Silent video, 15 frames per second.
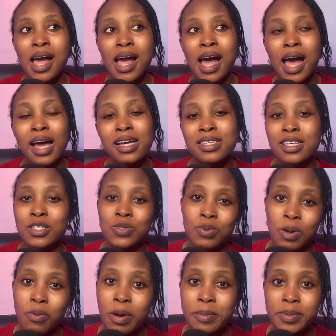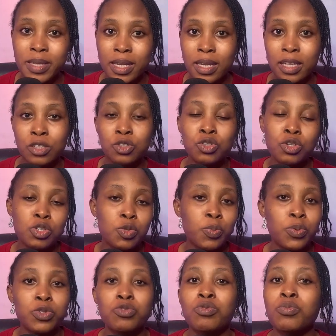access to a website that just
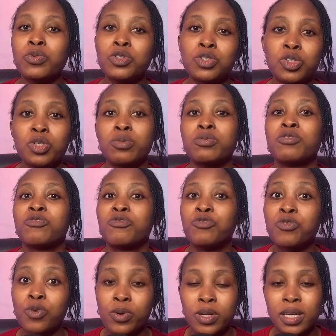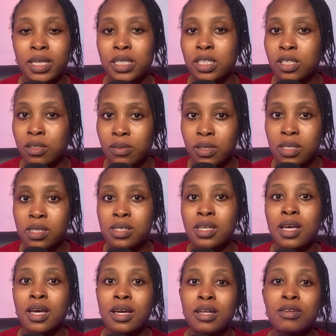posts remote jobs for Nigerians,
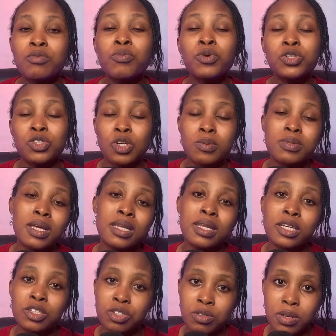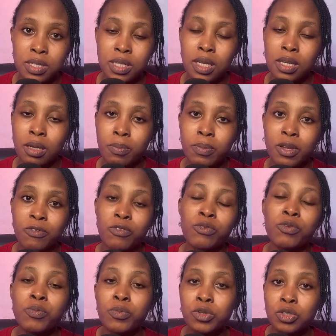remote jobs that Nigerians can apply for,
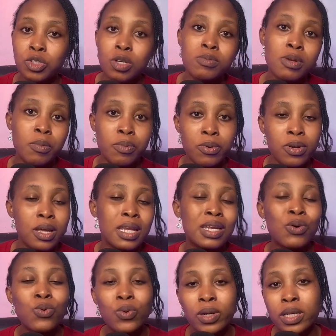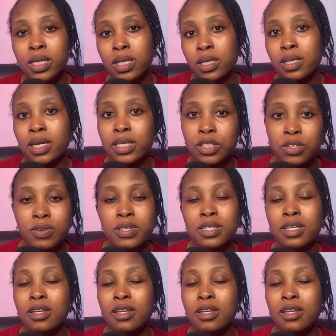remote jobs abroad, and only Nigerians and